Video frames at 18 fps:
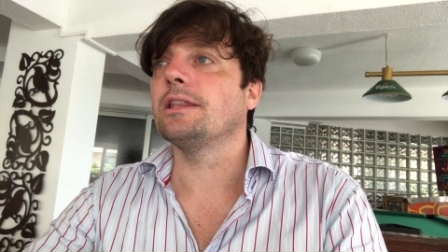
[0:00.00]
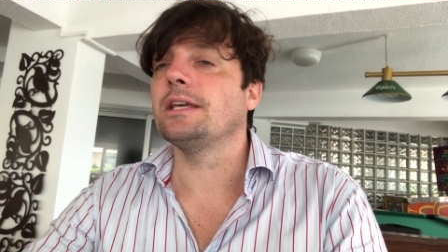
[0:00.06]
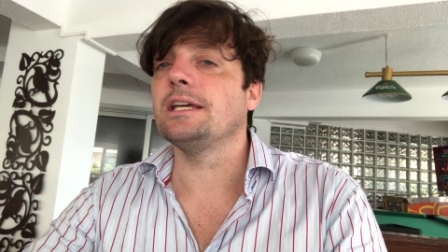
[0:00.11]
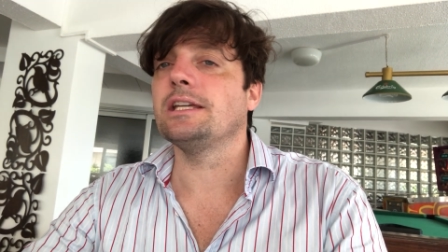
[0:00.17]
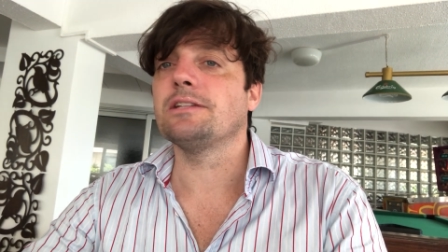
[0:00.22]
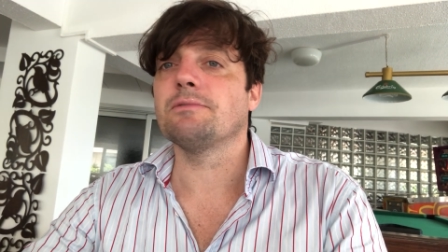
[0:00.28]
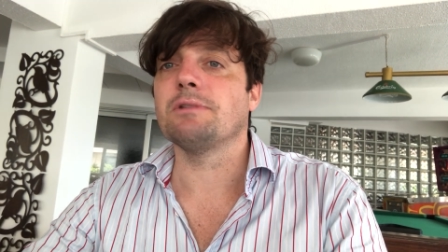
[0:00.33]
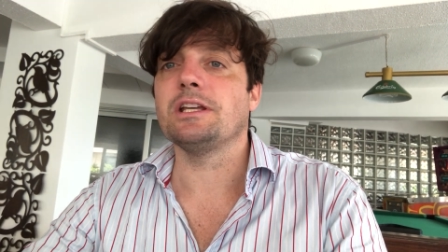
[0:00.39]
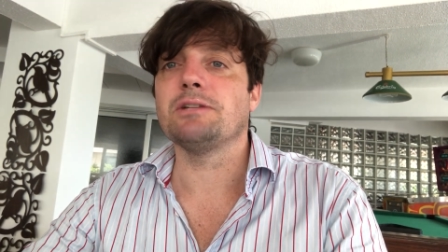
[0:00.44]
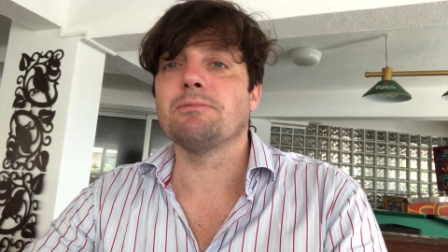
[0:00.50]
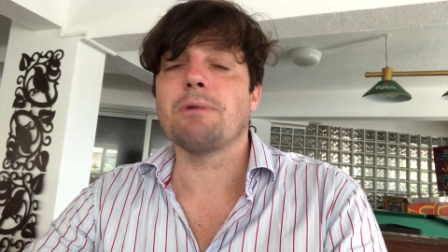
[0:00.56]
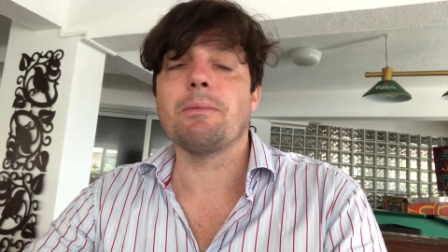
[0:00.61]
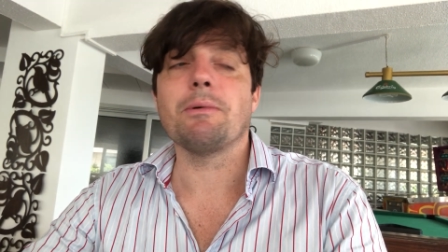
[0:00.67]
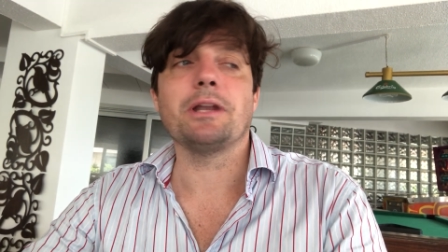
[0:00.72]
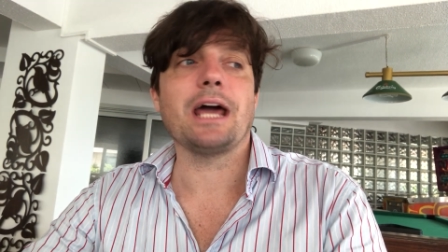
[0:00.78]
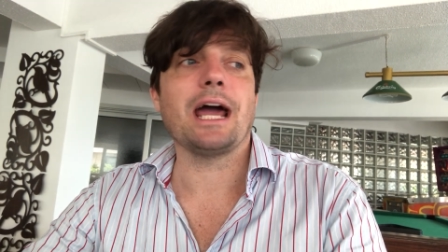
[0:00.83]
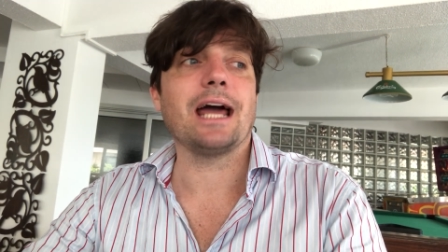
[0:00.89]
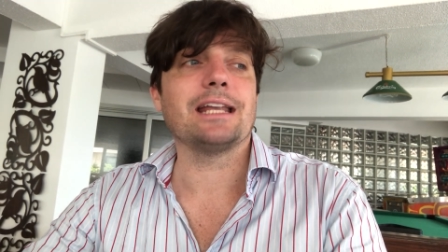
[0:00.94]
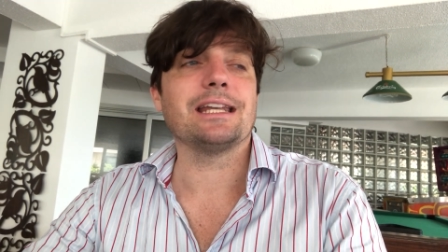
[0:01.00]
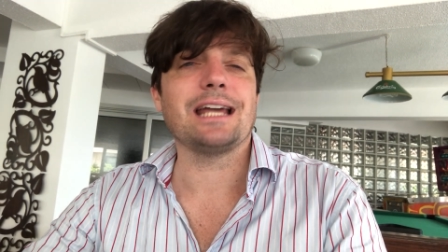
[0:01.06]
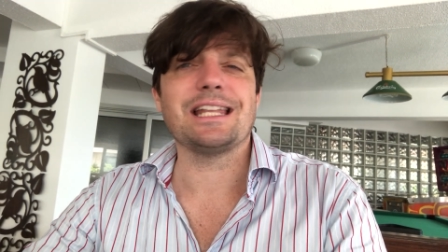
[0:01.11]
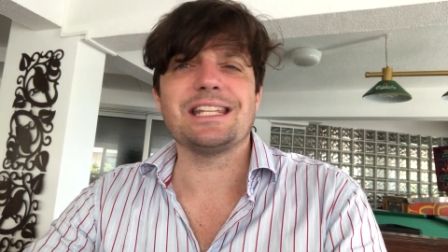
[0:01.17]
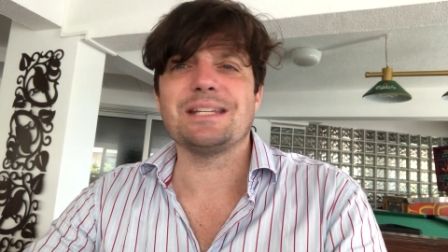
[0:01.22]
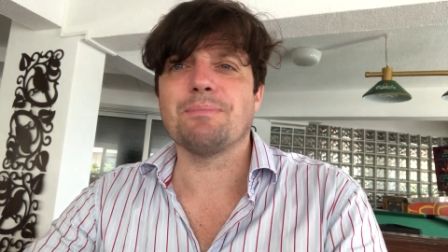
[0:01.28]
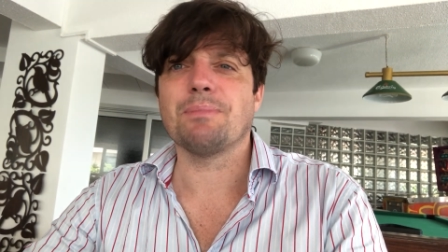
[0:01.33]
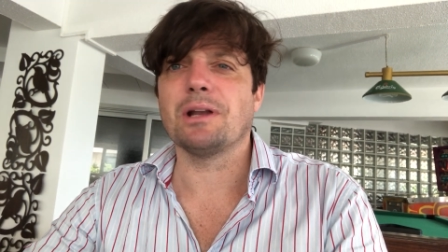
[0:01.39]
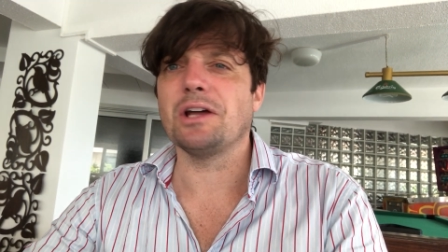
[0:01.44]
these these women and
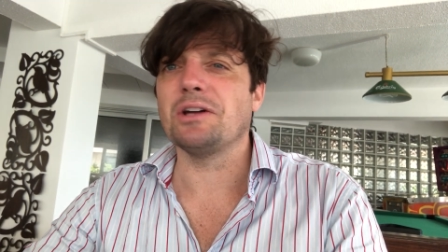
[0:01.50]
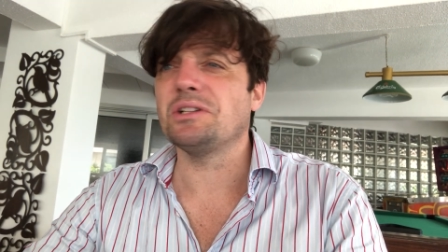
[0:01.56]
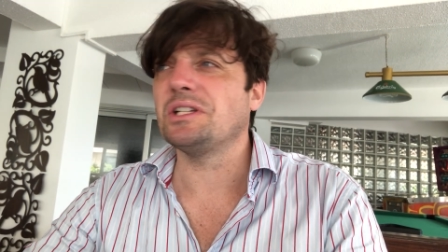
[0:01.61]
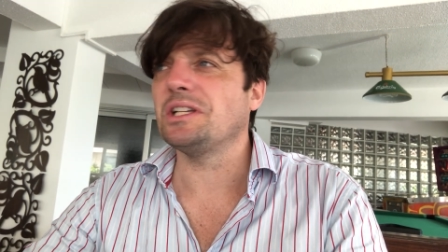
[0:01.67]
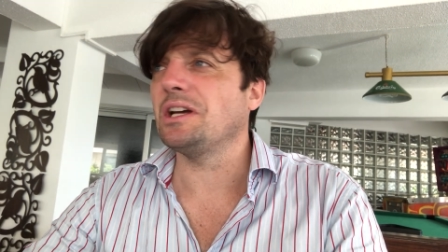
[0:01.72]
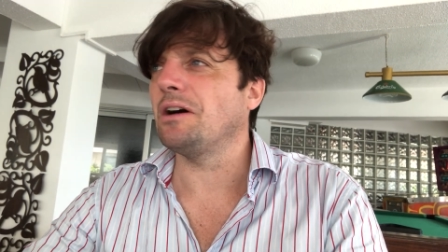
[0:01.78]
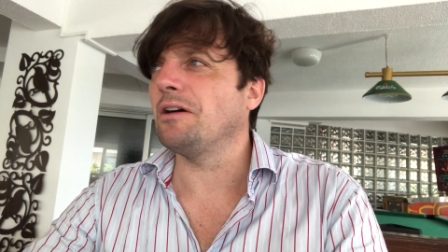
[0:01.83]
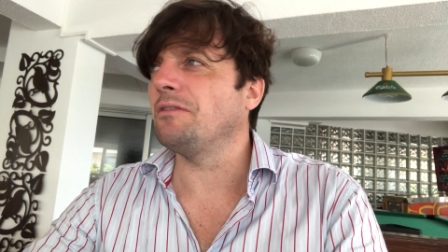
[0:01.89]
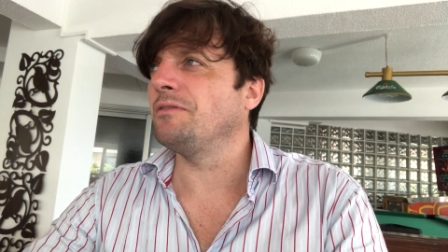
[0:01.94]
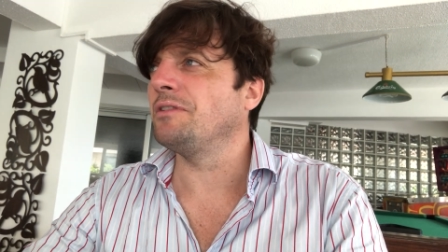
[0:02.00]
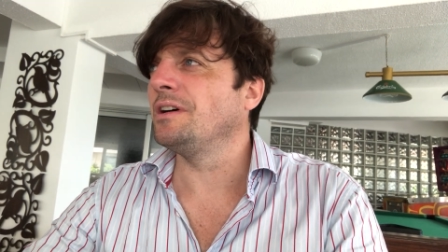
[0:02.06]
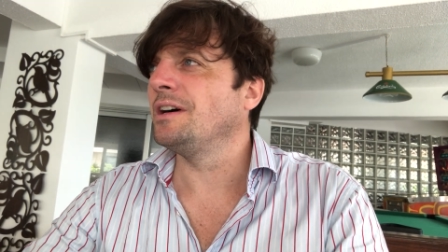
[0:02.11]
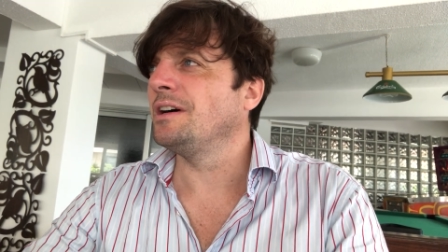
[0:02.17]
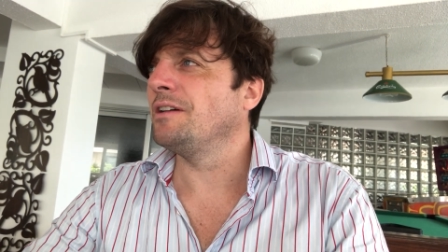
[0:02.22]
Nancy Pelosi of